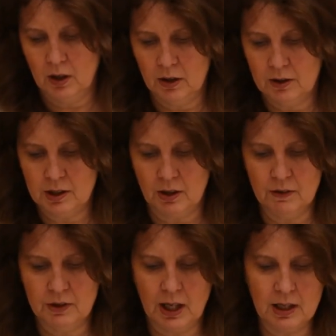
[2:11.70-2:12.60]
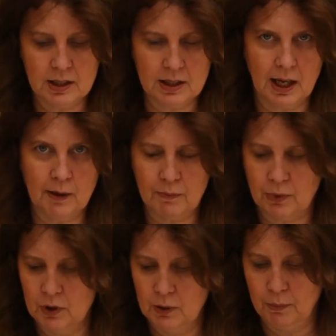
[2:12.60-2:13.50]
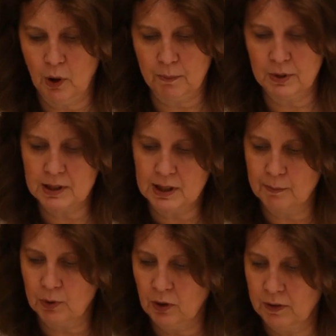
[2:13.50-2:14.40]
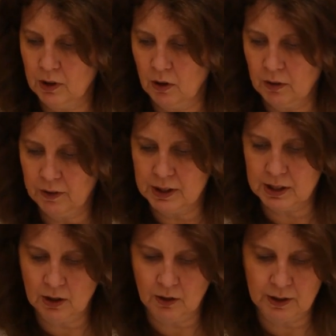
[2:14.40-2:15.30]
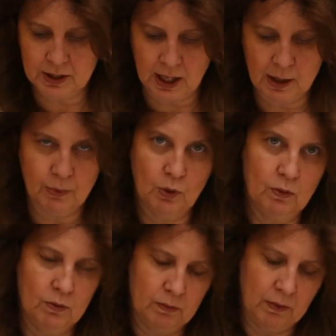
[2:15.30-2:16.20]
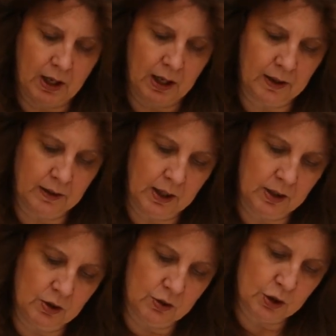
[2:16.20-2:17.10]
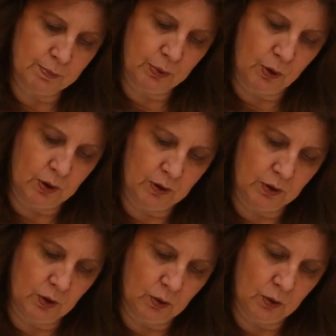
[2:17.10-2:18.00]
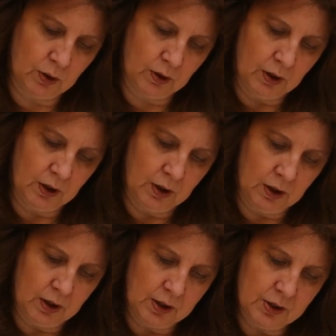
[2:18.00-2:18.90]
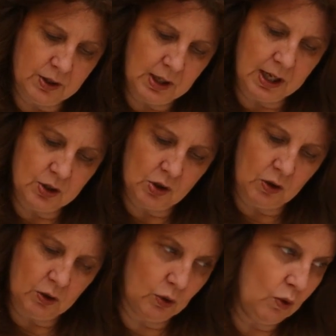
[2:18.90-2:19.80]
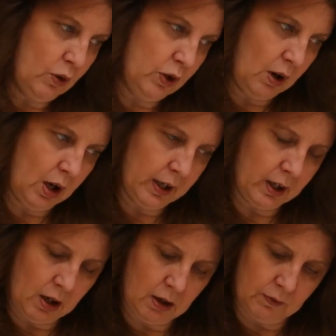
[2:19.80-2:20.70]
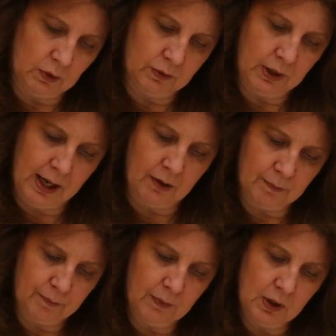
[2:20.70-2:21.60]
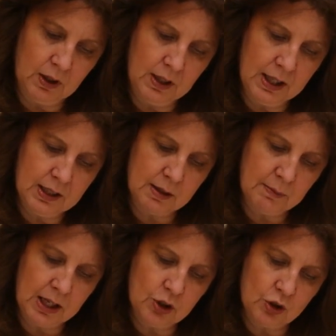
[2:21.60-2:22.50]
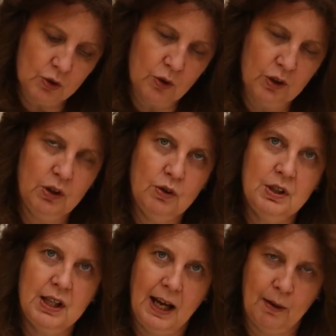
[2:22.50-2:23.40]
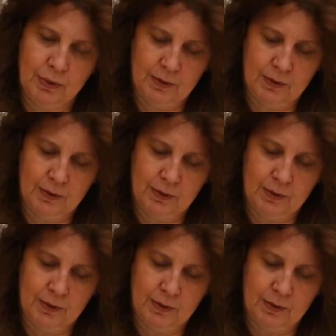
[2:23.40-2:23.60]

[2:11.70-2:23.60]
So you take your stamp, you pop your stamp on the table, and then you just put your stays on or your iCarvel. Now you need to make sure you dab